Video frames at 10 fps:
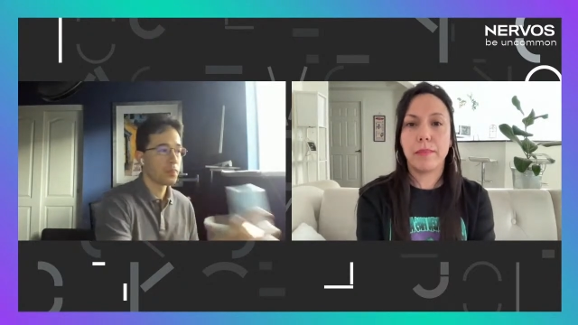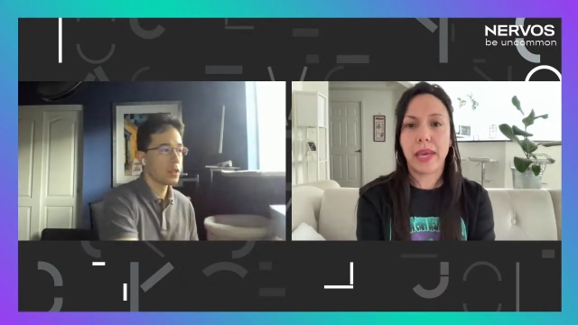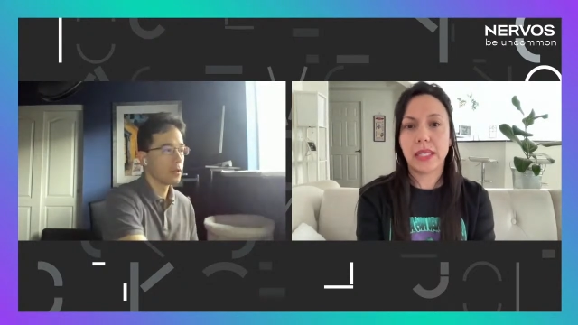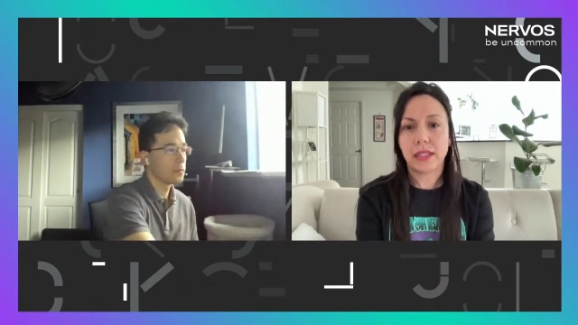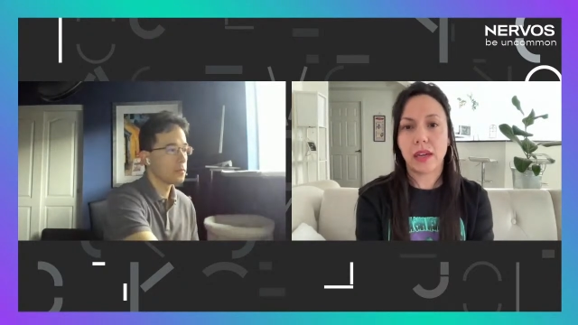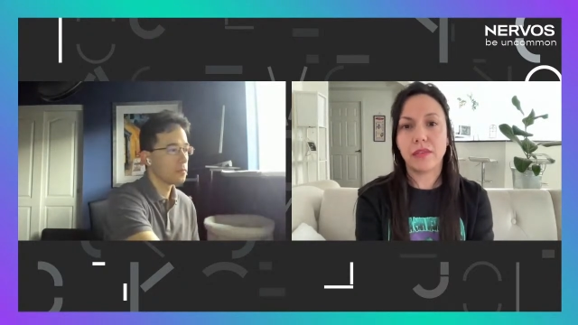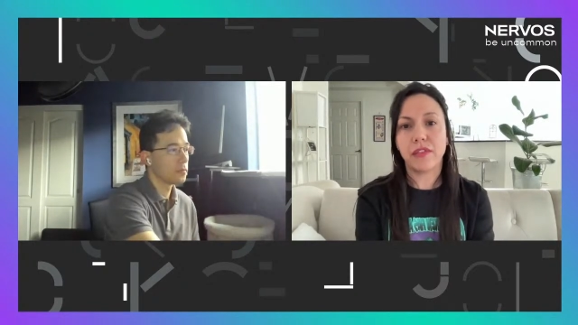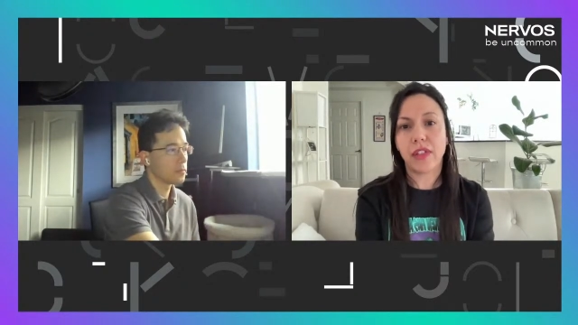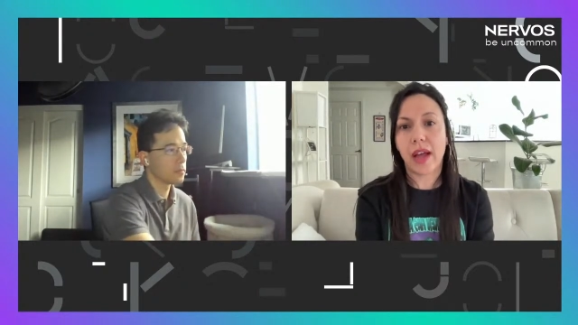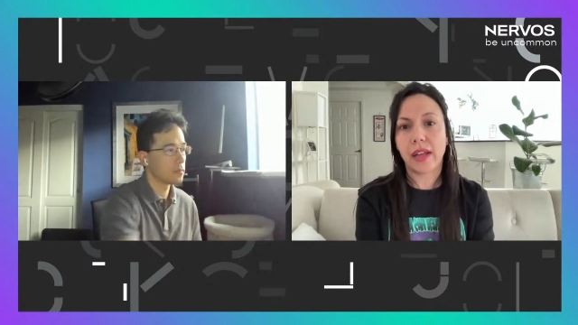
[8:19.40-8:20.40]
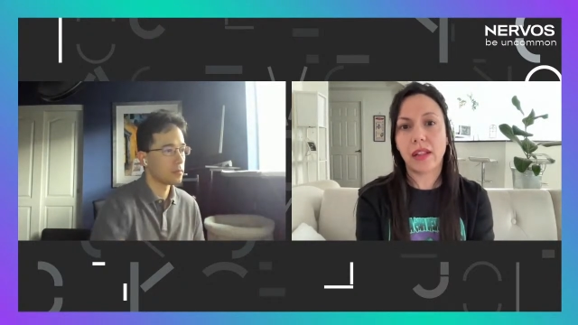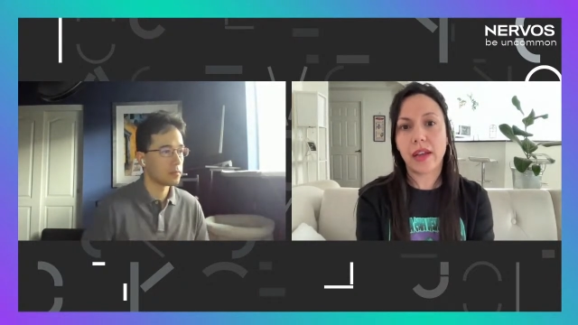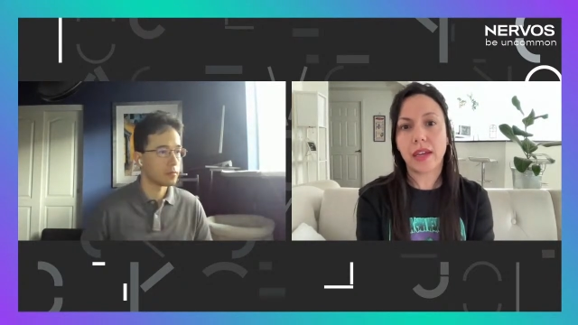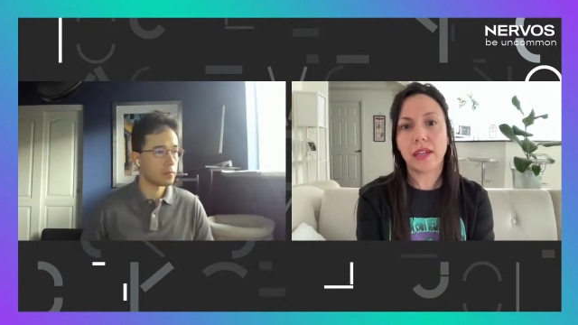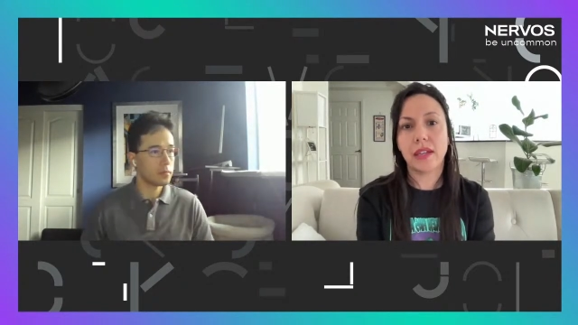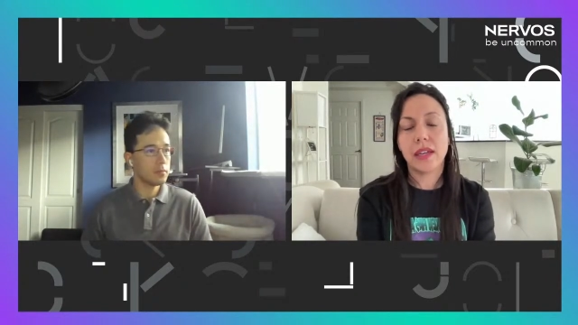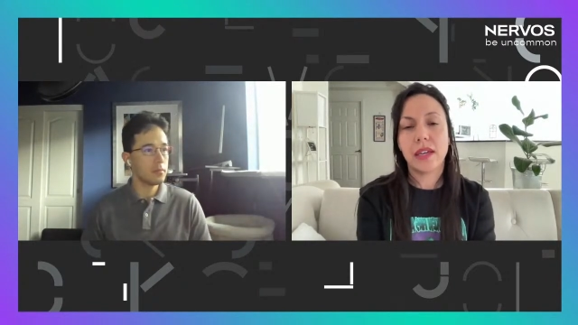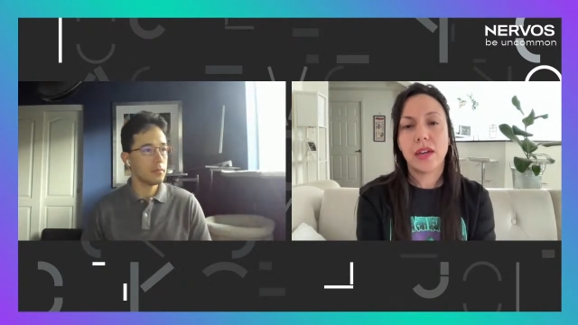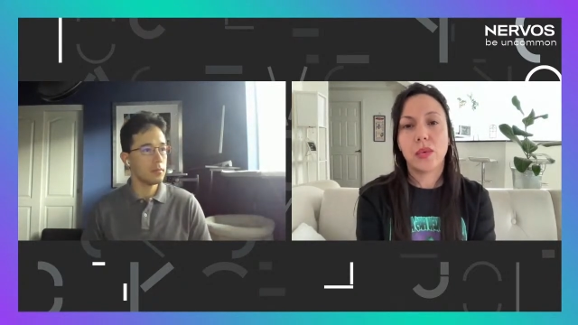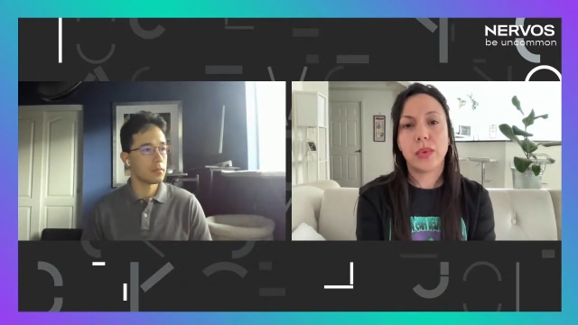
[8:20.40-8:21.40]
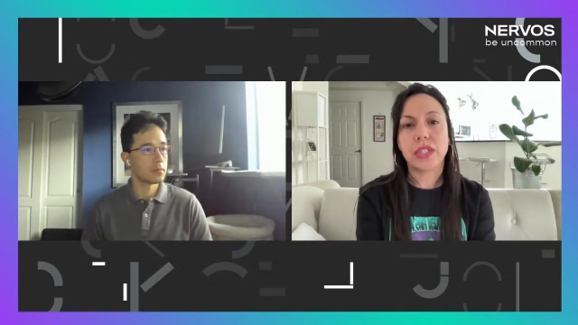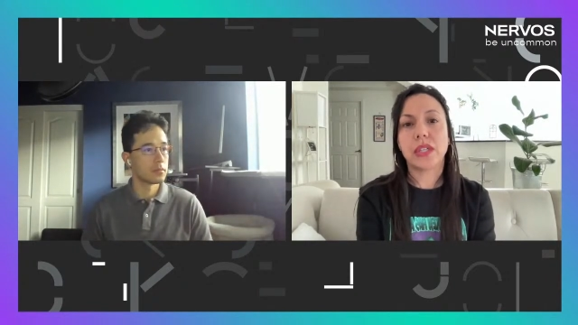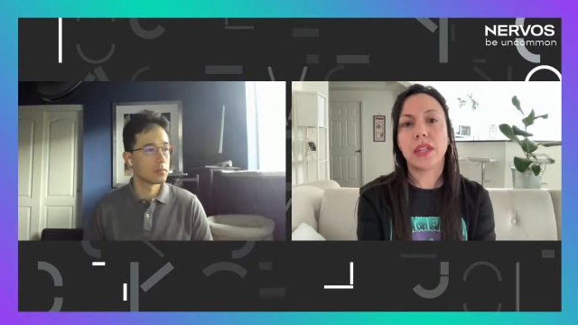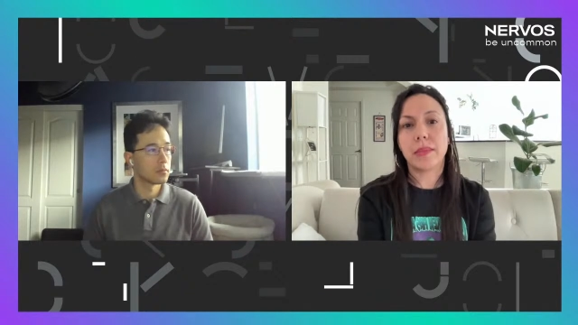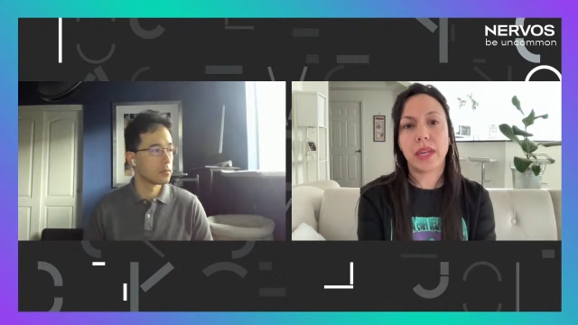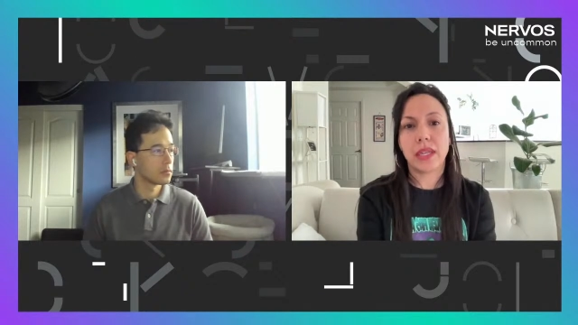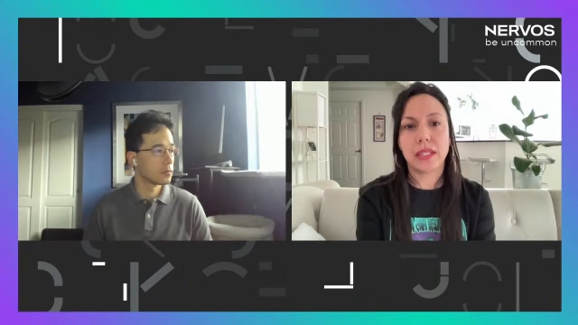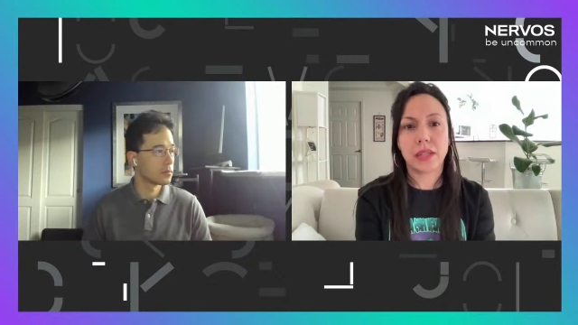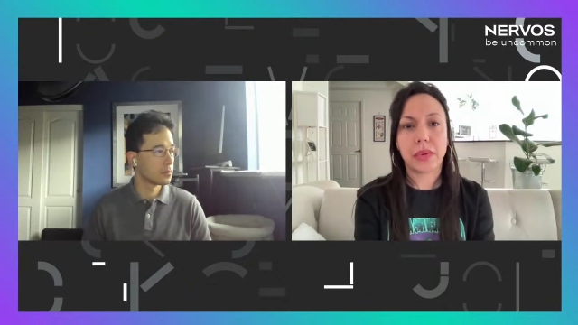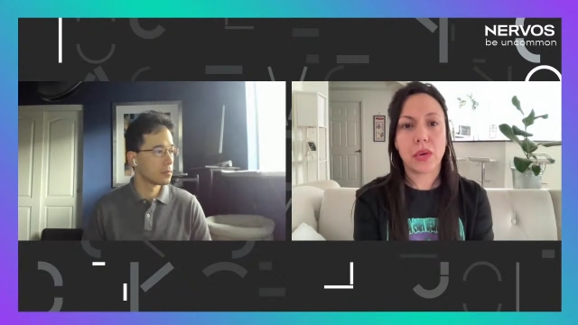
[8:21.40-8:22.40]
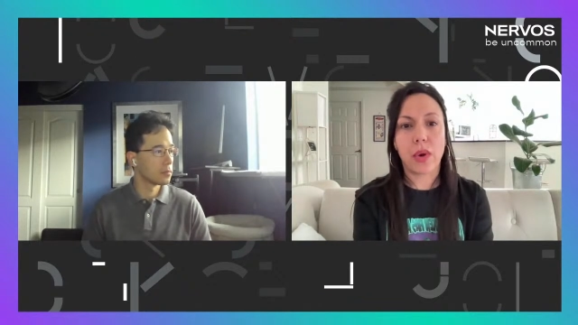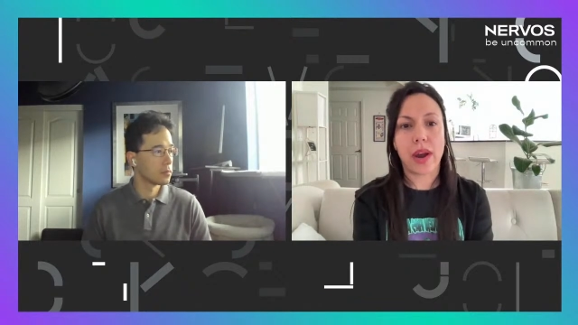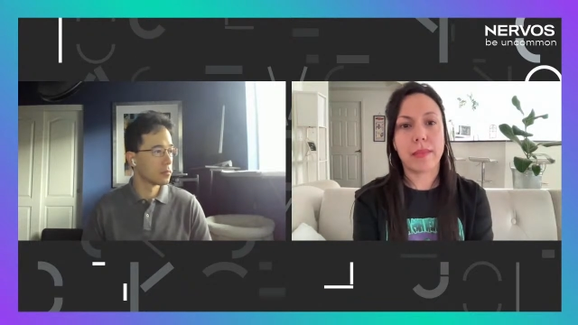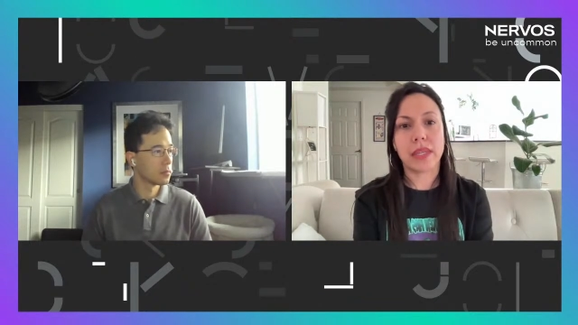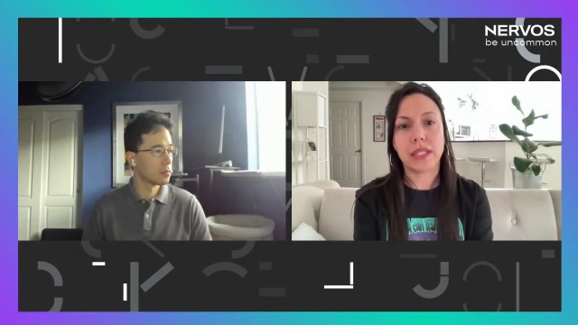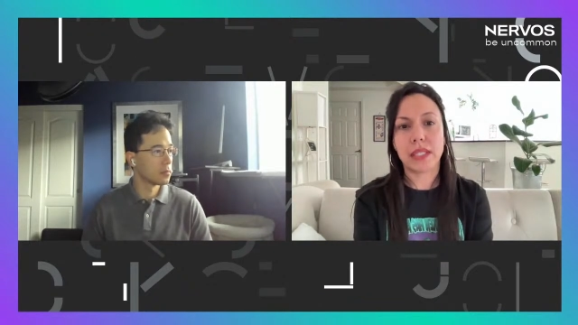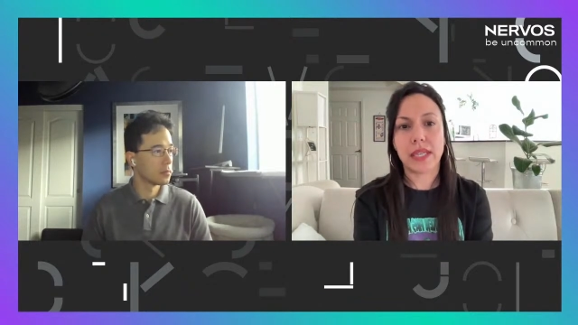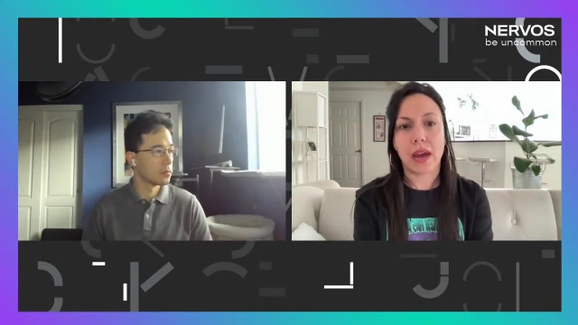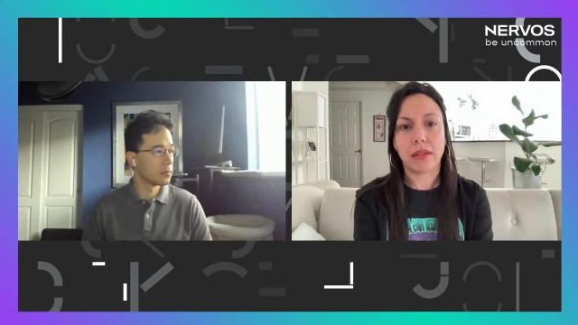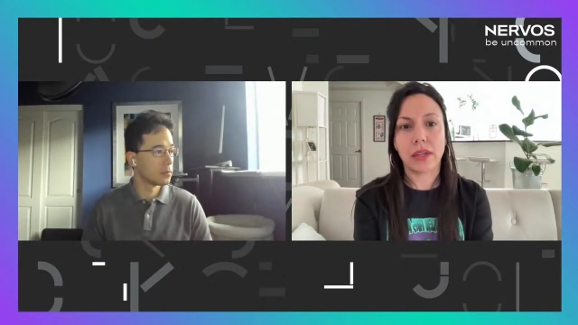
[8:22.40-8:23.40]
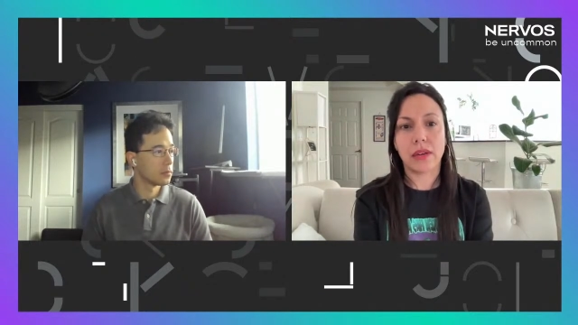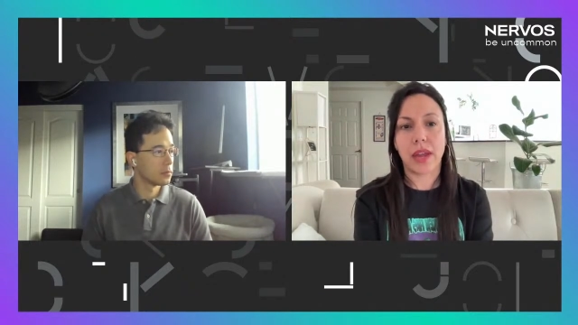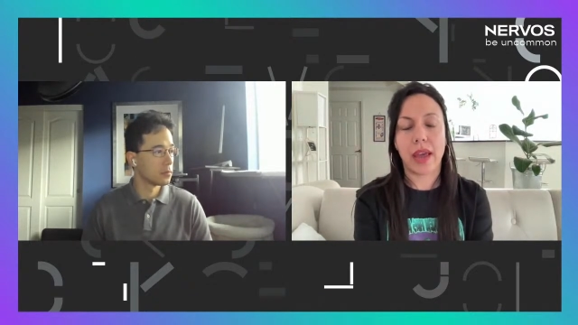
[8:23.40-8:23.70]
Speaker 1: based on FlyClient, which eliminates the requirement to download